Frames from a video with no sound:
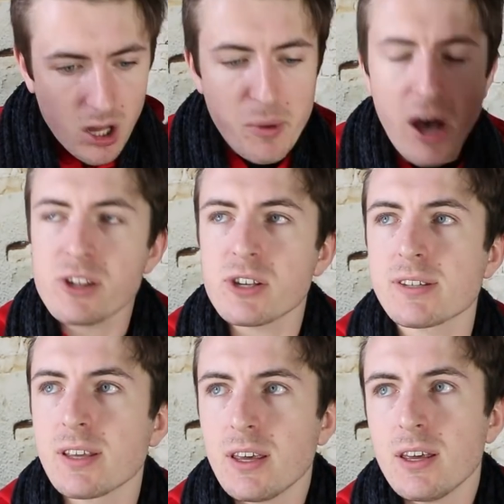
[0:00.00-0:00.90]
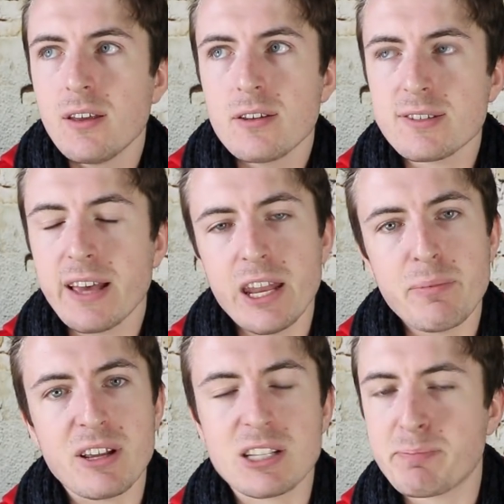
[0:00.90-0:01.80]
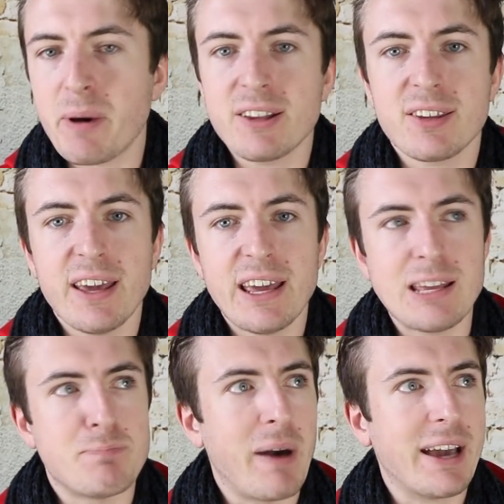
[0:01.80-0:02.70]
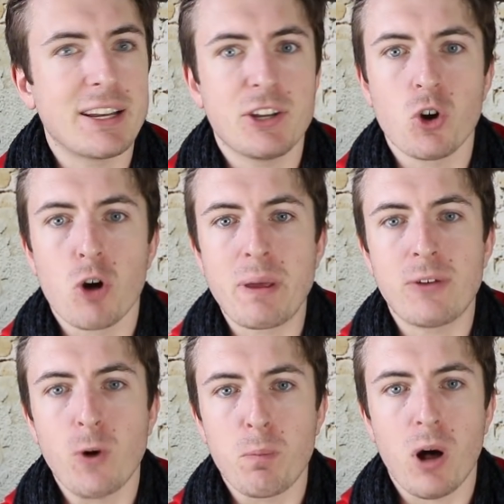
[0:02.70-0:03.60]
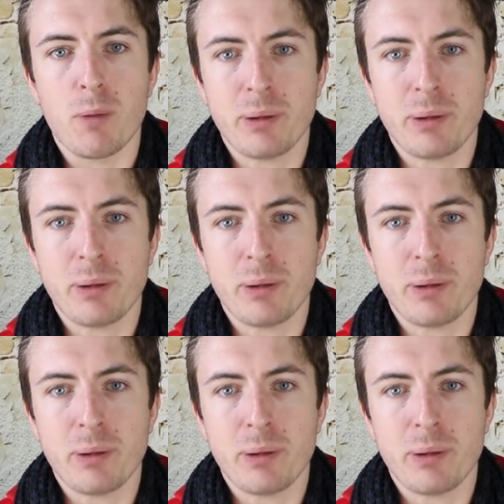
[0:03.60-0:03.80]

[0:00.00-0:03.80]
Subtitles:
Come on, just add a bit of spontaneity back into European football,